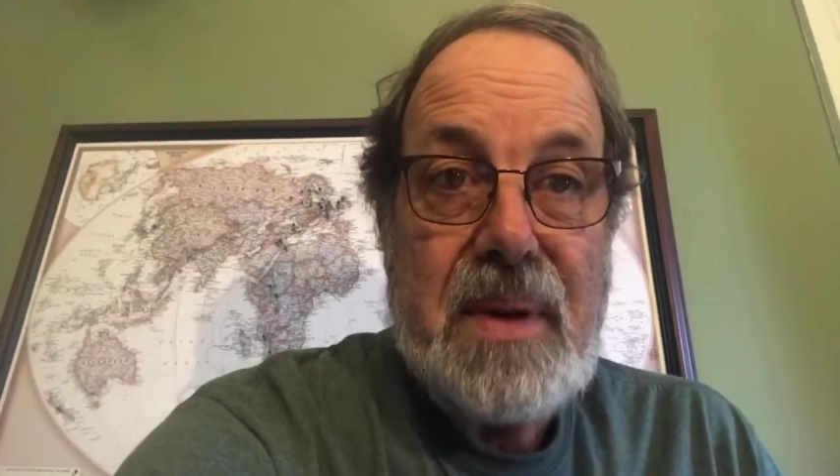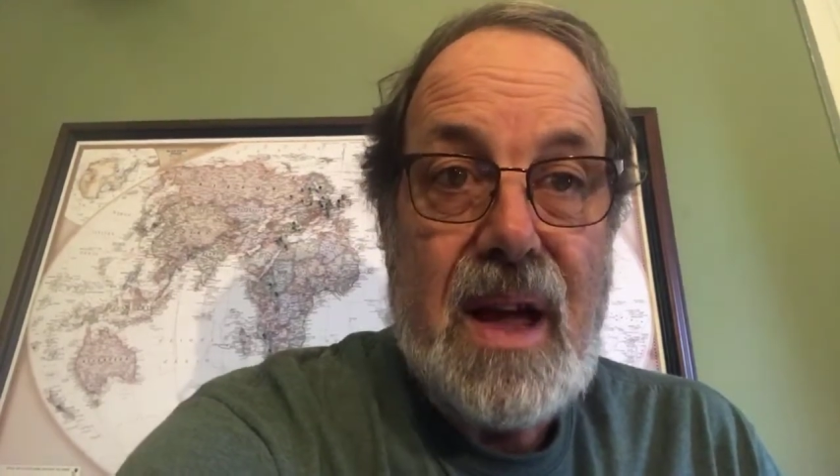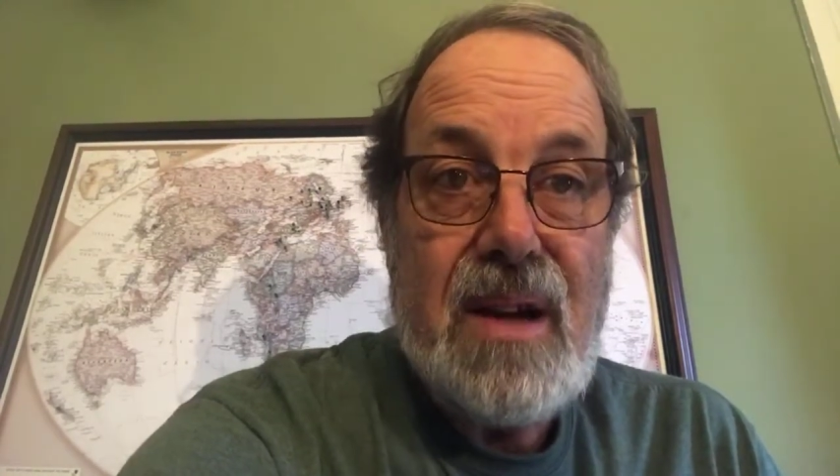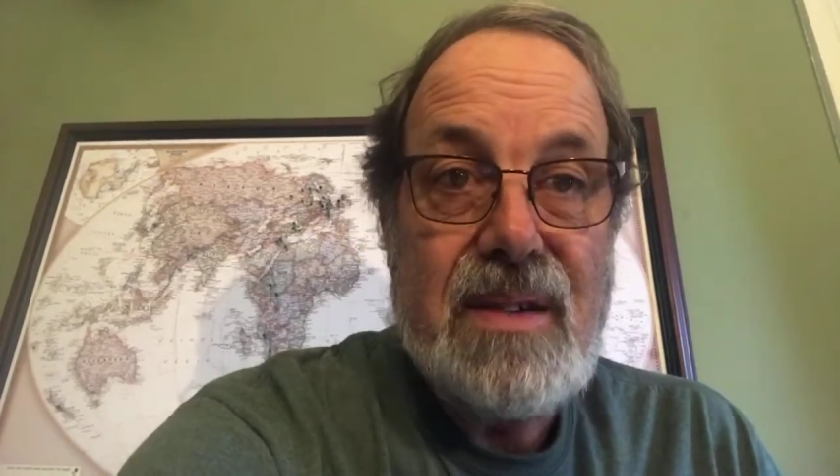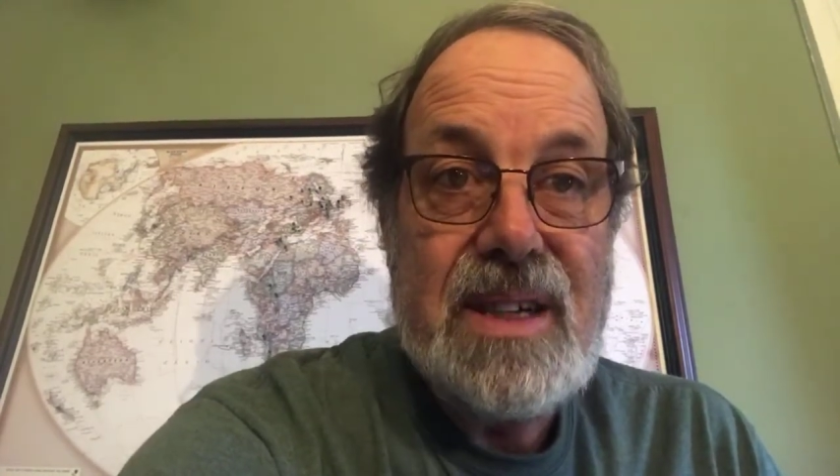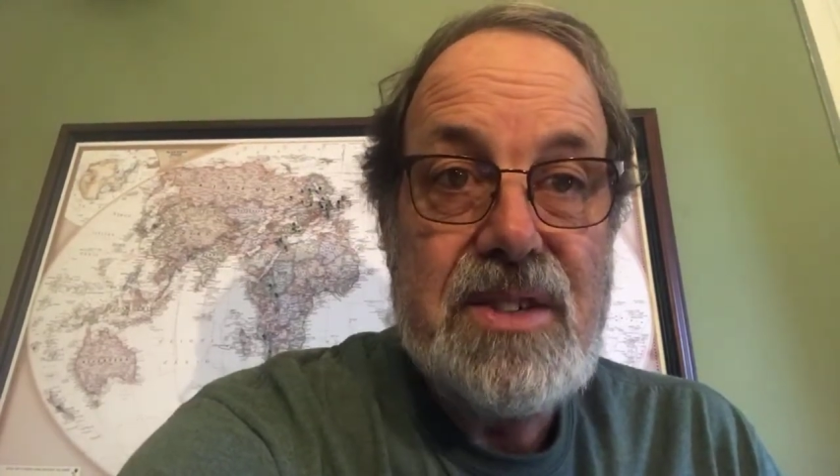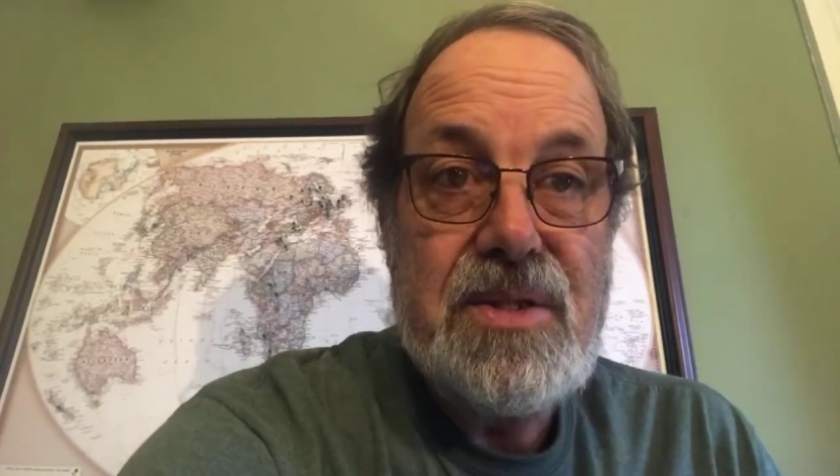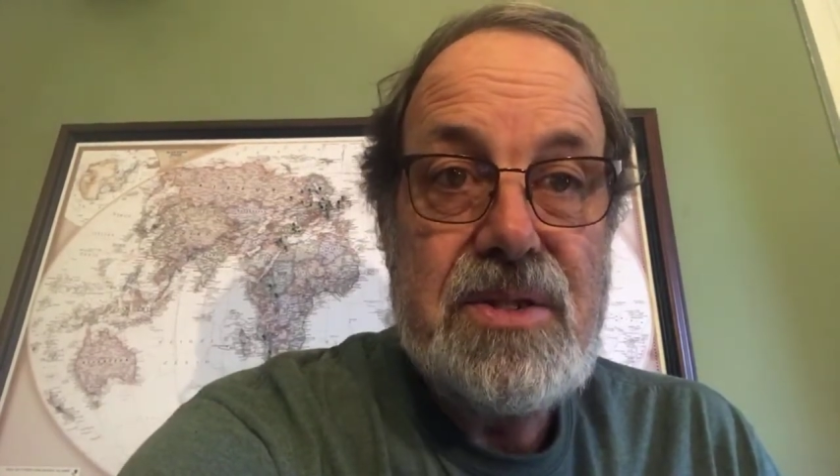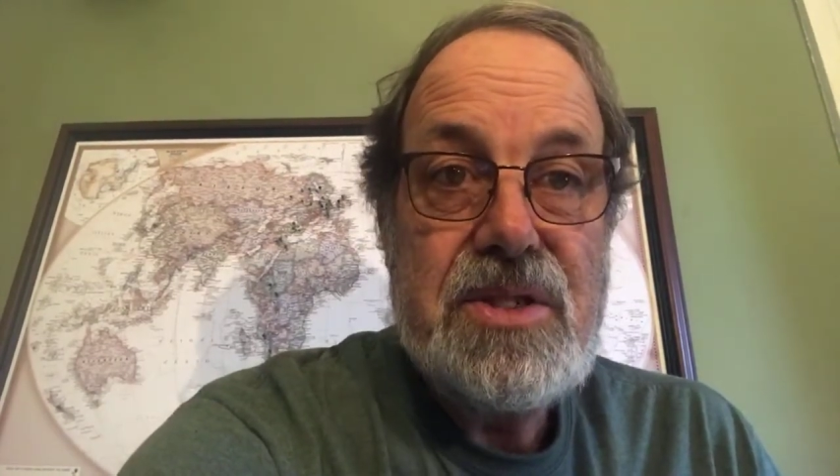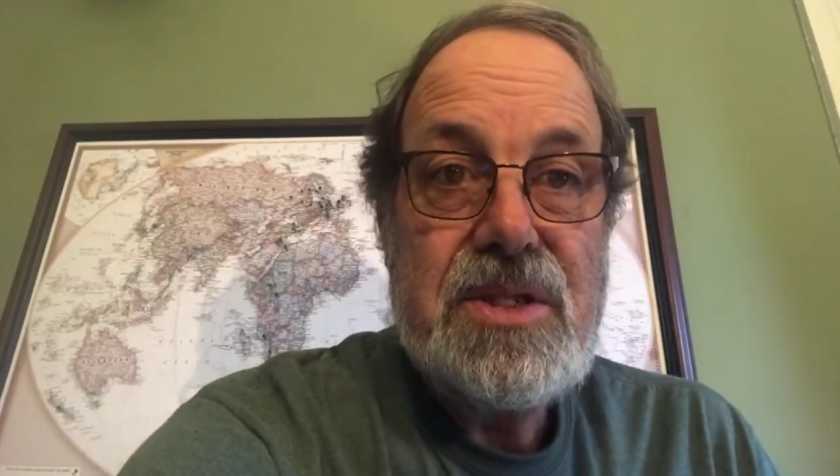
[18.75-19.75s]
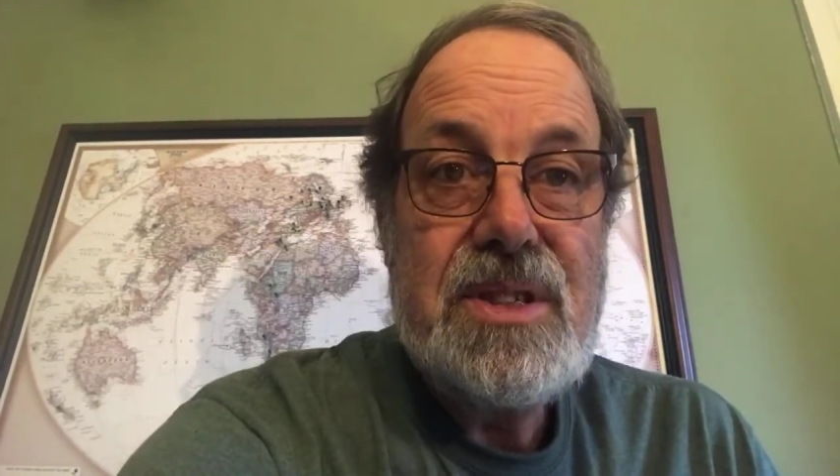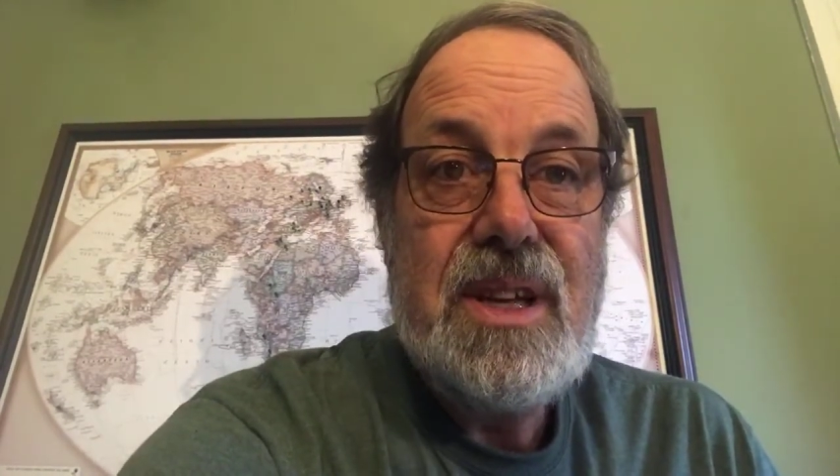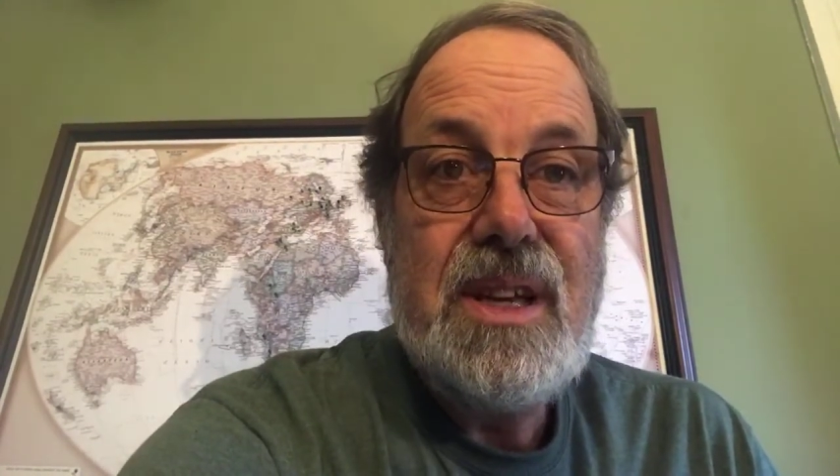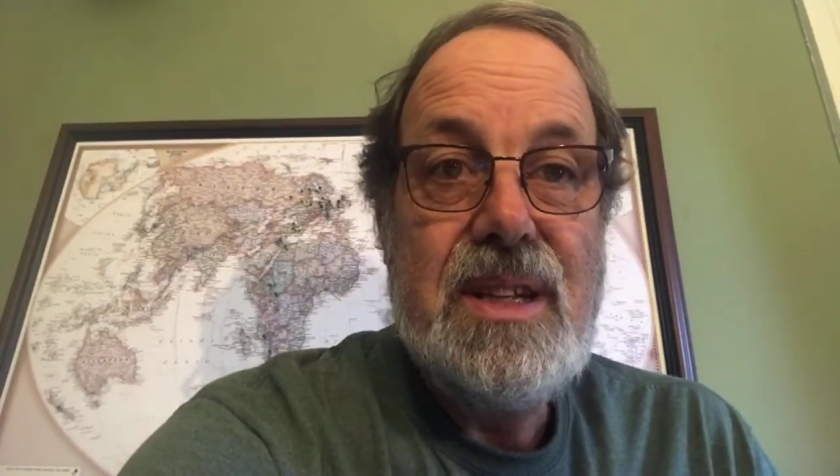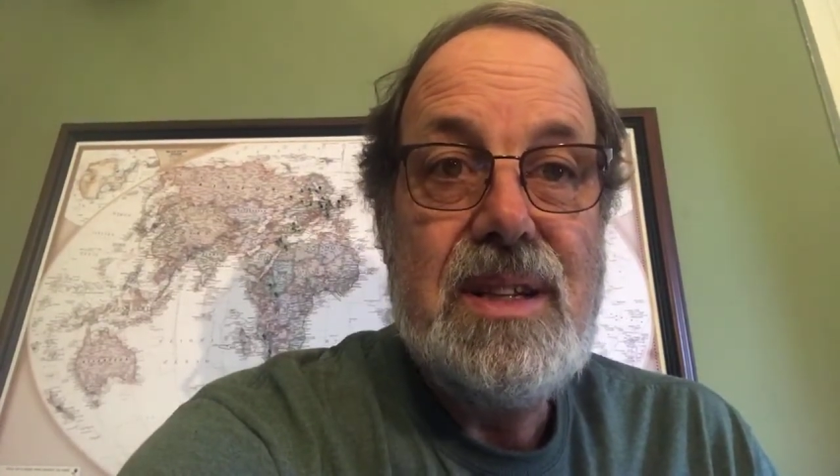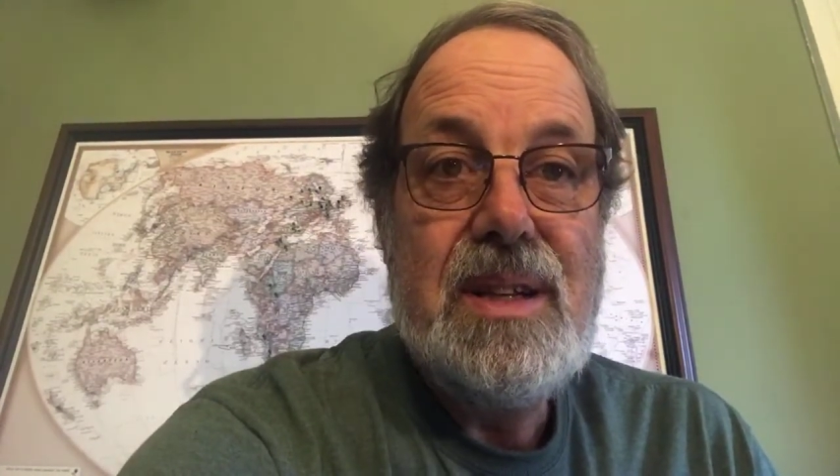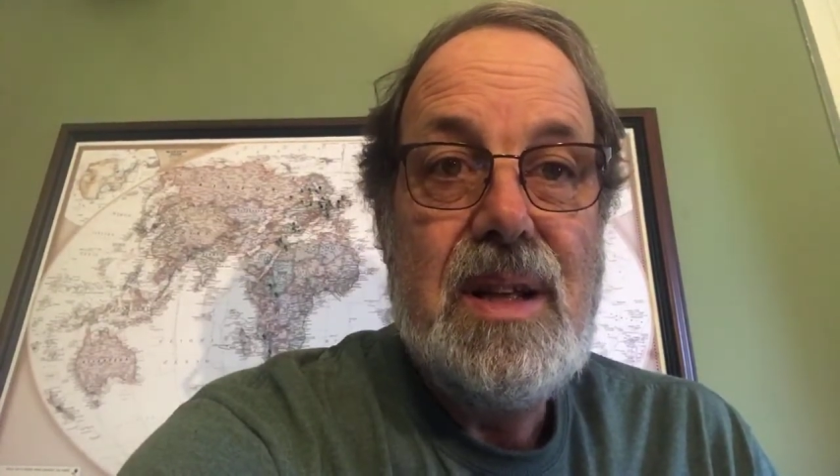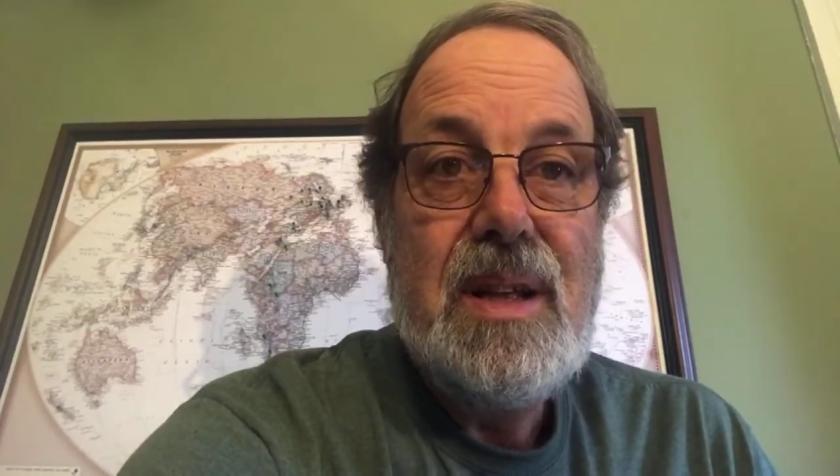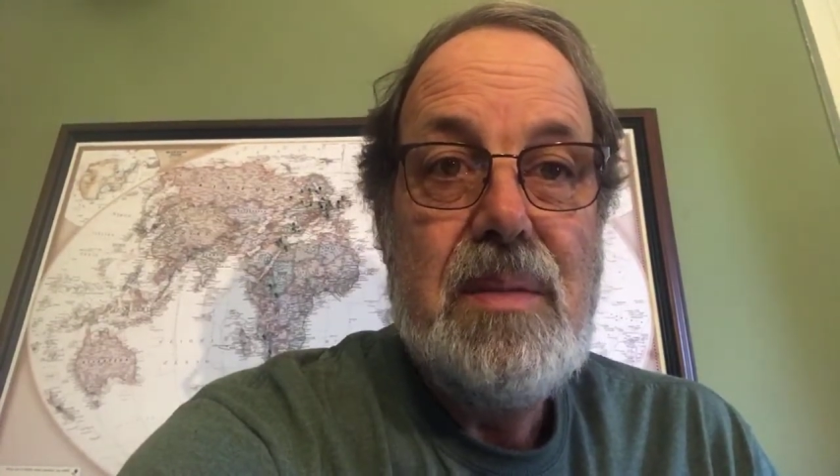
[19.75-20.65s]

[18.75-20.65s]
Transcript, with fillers: characters in